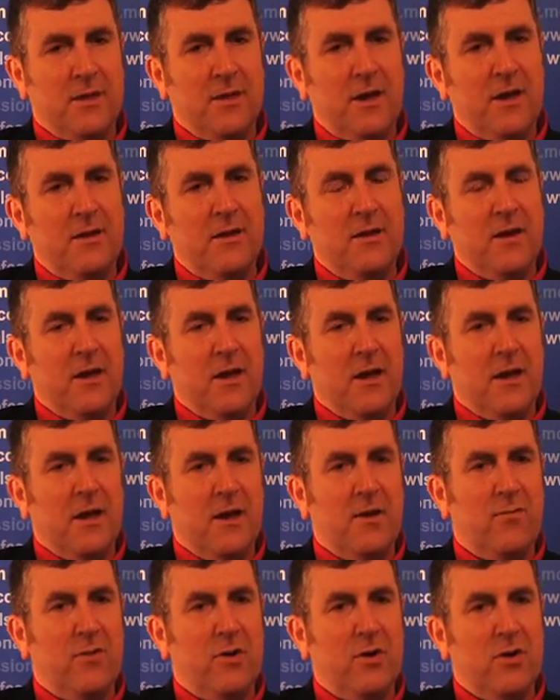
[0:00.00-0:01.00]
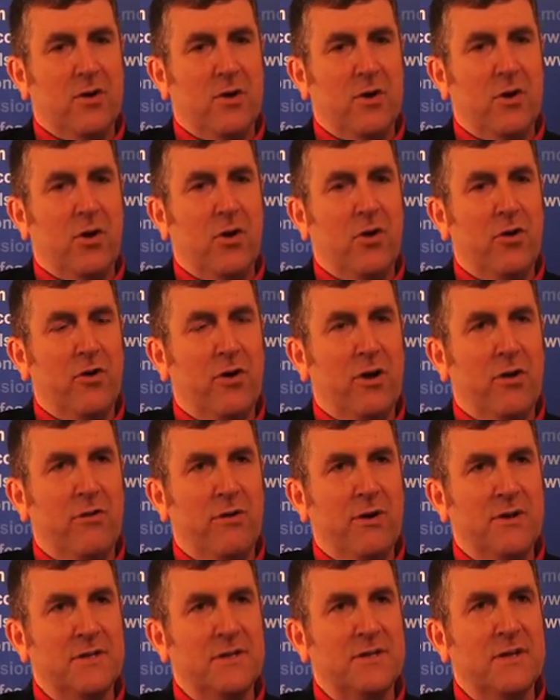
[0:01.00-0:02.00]
And then If we look at other
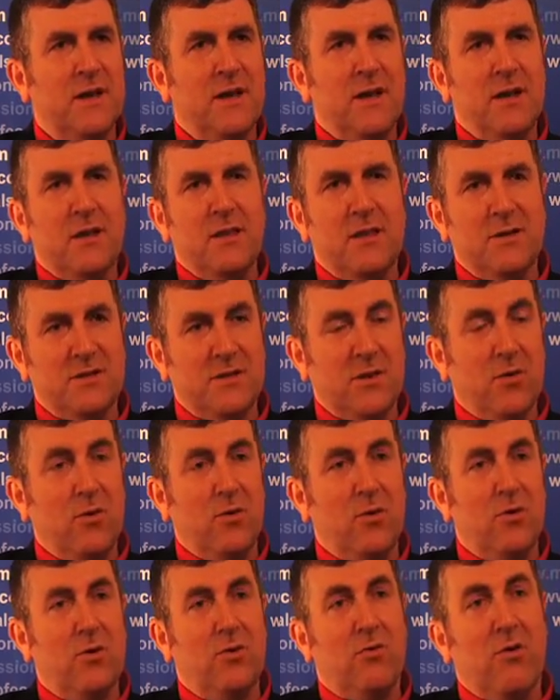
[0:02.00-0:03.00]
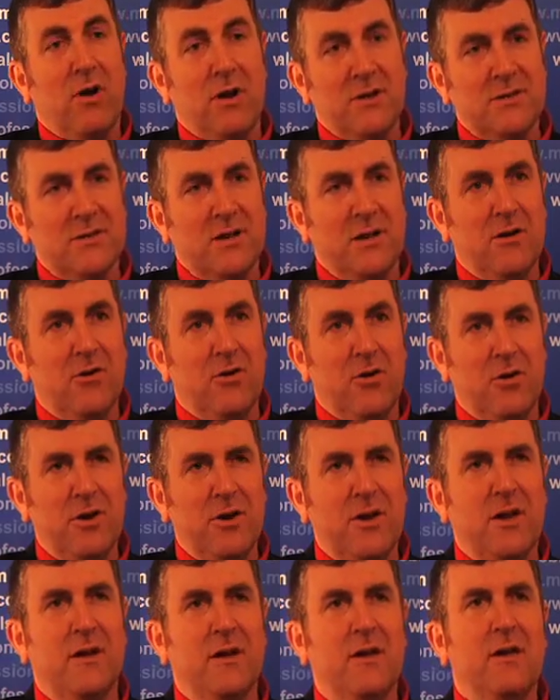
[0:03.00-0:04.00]
areas, there's a whole cross
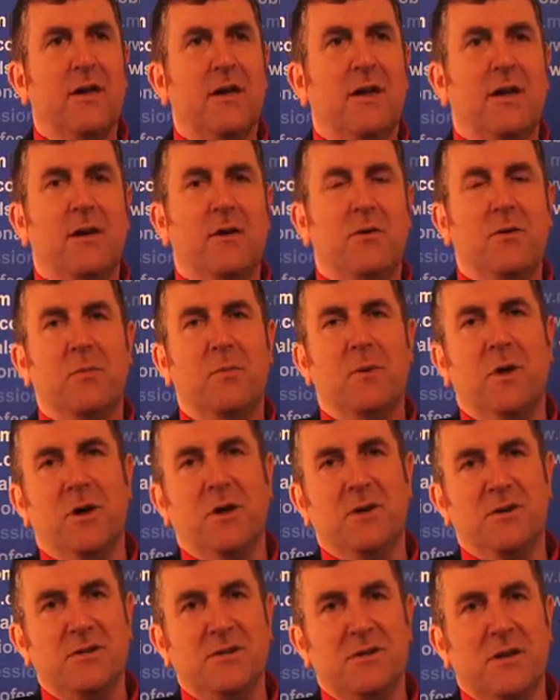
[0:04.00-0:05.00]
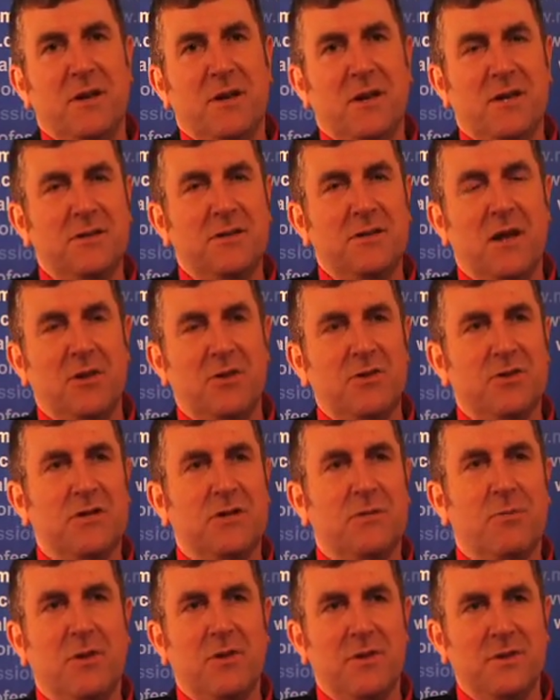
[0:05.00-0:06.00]
Telcordia, because it's not
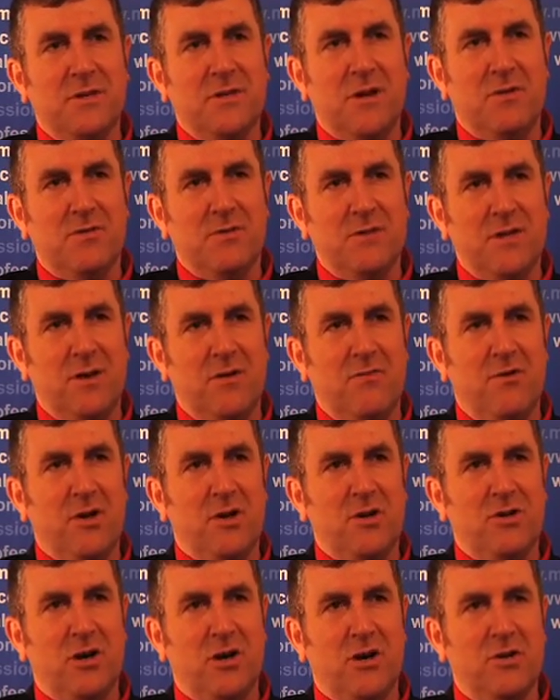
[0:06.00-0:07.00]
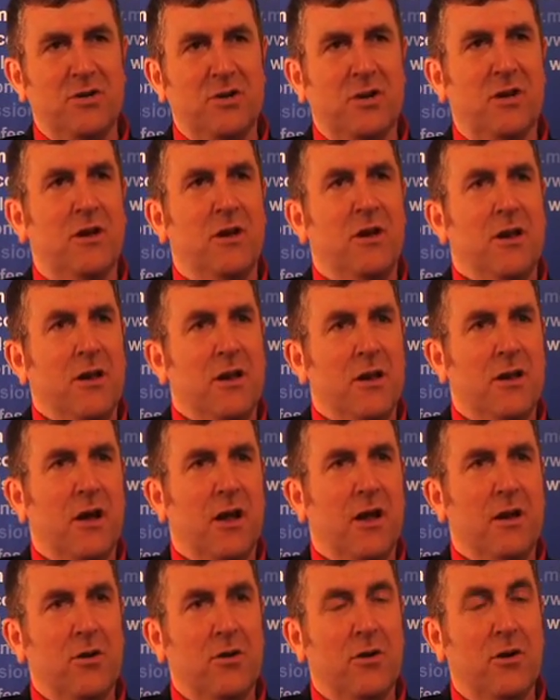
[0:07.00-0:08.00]
just about the service delivery and charging. You
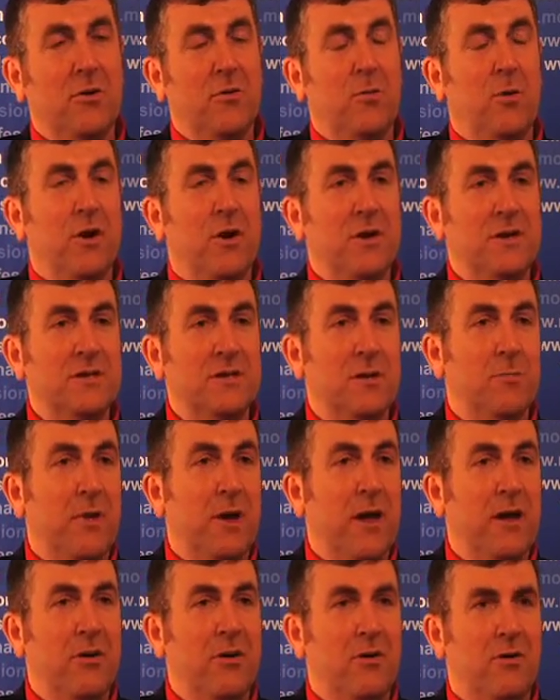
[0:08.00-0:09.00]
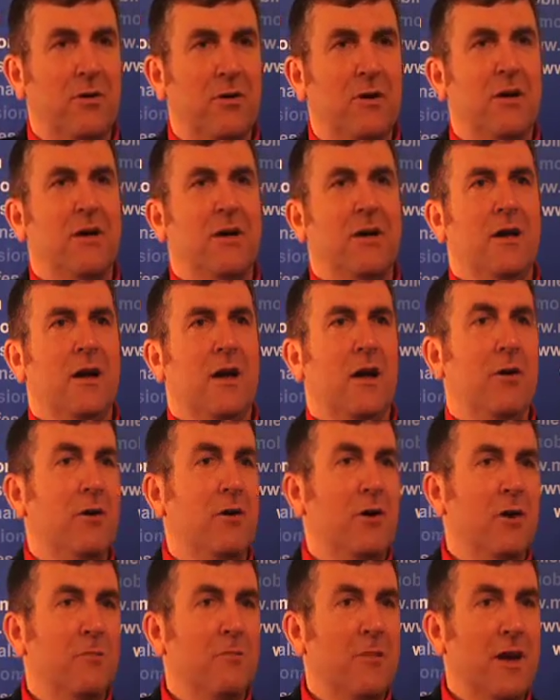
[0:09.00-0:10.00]
got to look at what is the backhaul, how are
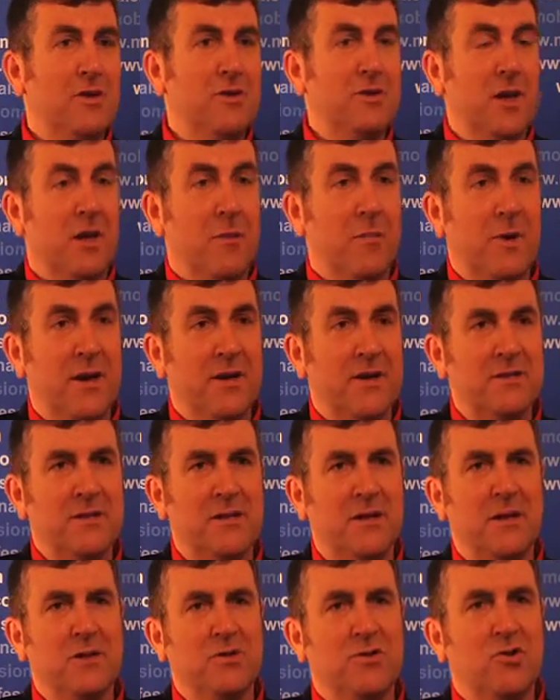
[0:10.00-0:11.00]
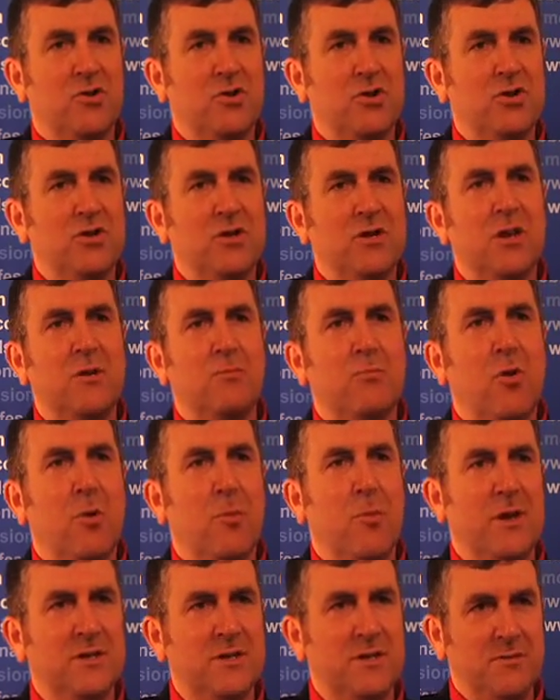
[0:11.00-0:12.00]
you going to manage the capacity, because traditionally
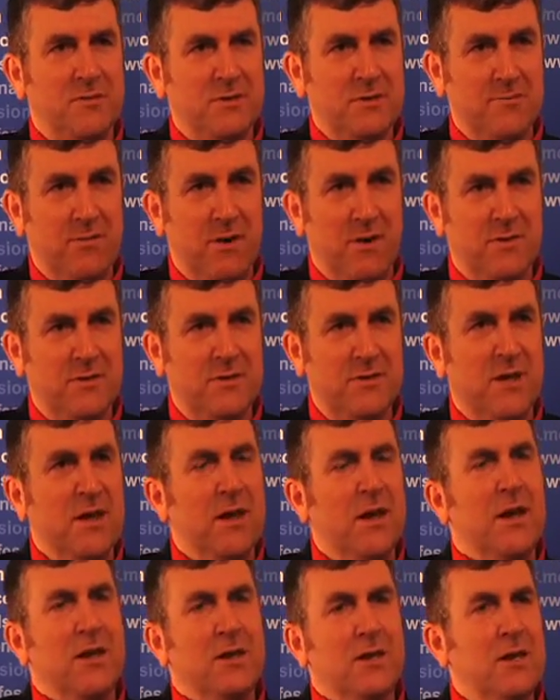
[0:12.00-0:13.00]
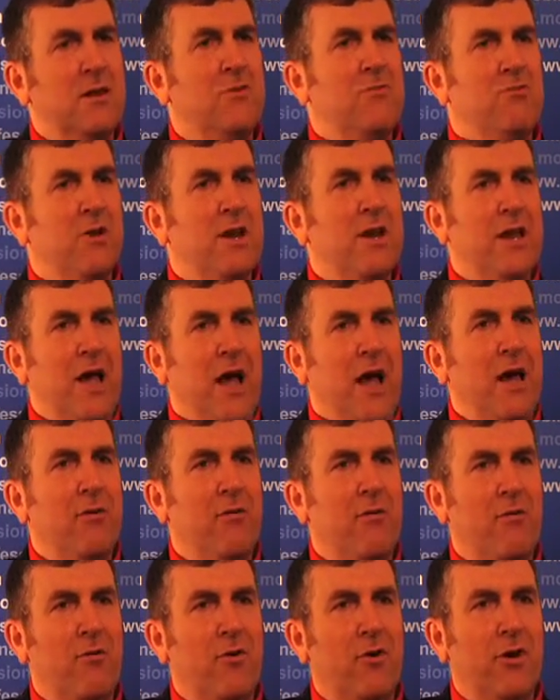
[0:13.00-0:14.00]
mobile service providers didn't really
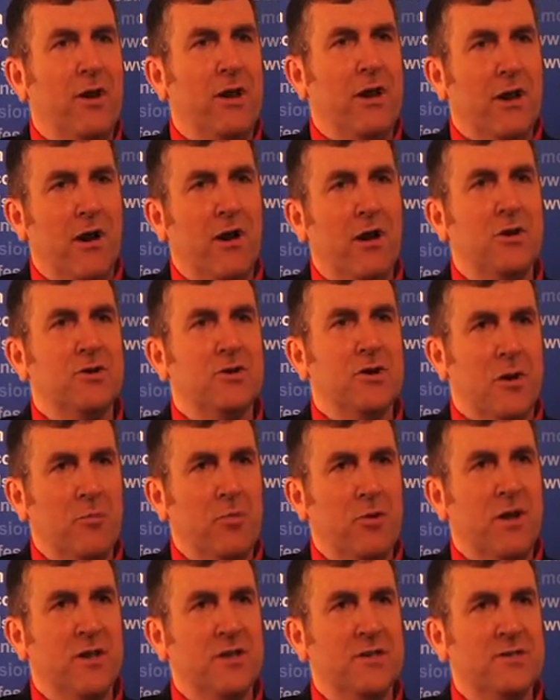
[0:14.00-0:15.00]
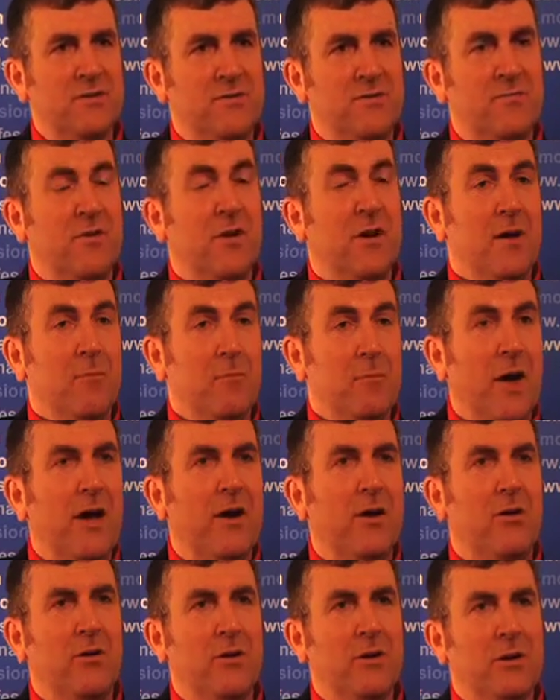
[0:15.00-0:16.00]
have a very large comprehensive
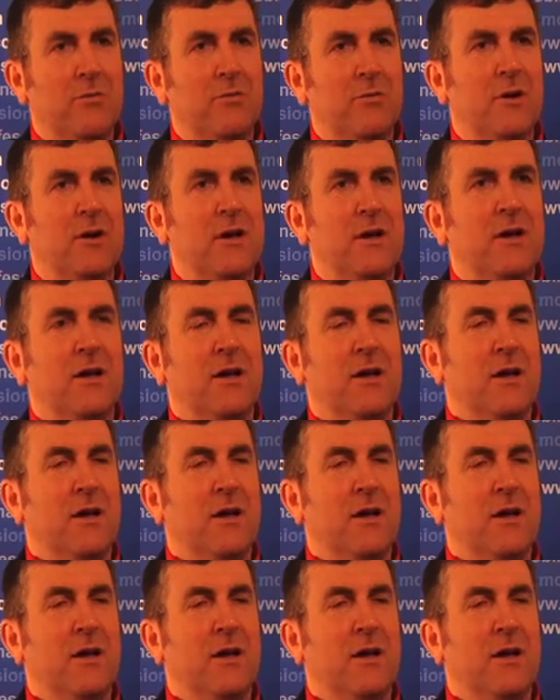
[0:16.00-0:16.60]
backhaul network.